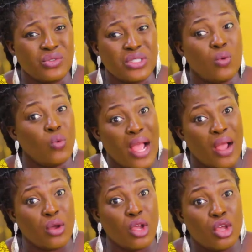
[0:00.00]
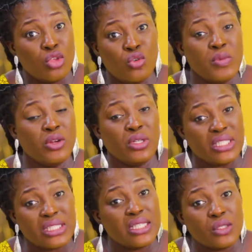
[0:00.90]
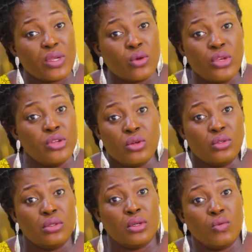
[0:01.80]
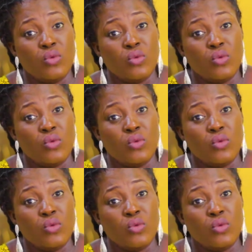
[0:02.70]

You say, wow, you mean all these things were going on